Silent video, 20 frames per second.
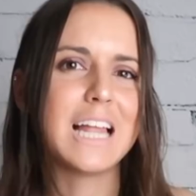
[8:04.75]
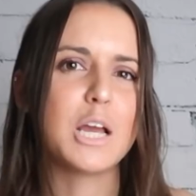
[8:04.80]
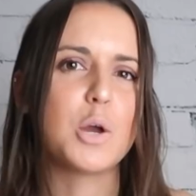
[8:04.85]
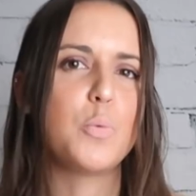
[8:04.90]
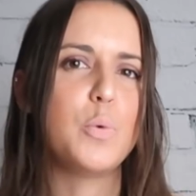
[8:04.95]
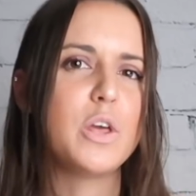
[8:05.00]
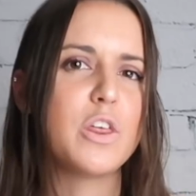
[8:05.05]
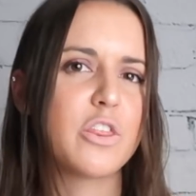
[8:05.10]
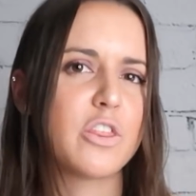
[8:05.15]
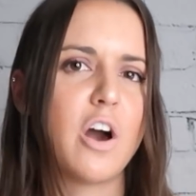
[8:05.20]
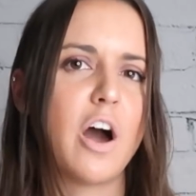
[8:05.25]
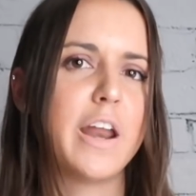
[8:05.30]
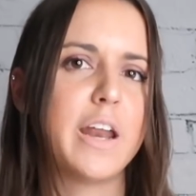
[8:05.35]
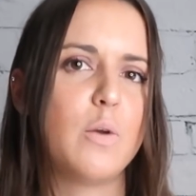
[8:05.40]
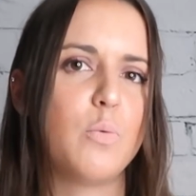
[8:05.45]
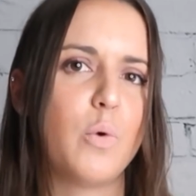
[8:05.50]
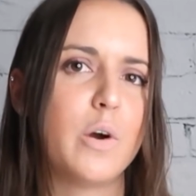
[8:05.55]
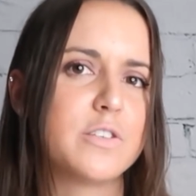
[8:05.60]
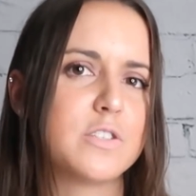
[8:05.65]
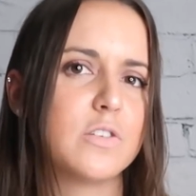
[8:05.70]
like we thought
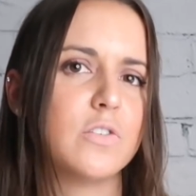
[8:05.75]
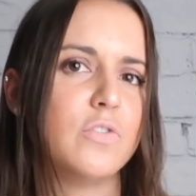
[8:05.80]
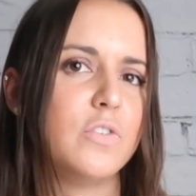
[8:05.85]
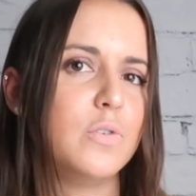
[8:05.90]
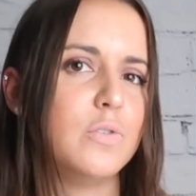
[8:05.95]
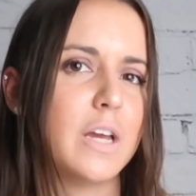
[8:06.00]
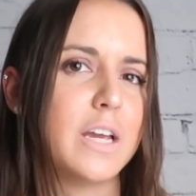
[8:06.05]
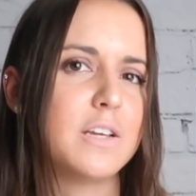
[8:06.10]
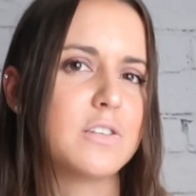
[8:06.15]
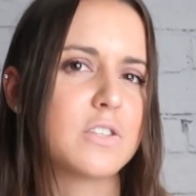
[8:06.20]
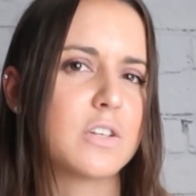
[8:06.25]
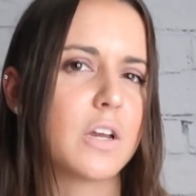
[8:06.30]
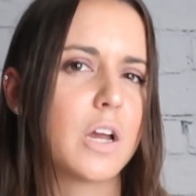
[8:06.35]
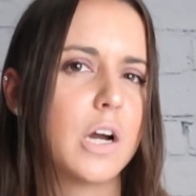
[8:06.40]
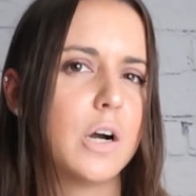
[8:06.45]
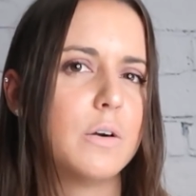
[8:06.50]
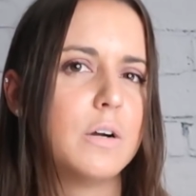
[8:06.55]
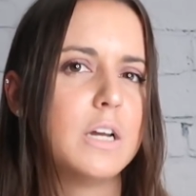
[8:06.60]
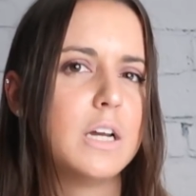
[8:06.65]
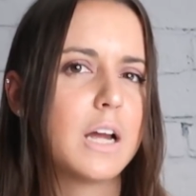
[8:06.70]
it was a few days
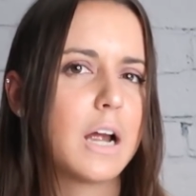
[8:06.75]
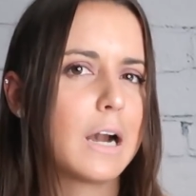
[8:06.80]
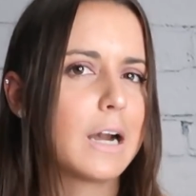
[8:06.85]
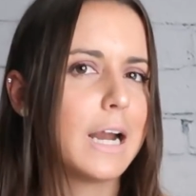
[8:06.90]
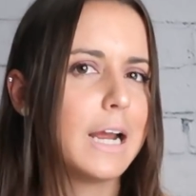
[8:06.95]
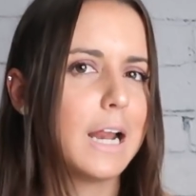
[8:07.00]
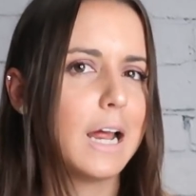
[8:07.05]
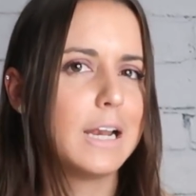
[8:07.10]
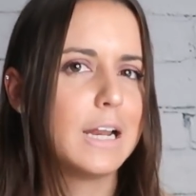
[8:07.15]
ago, all right?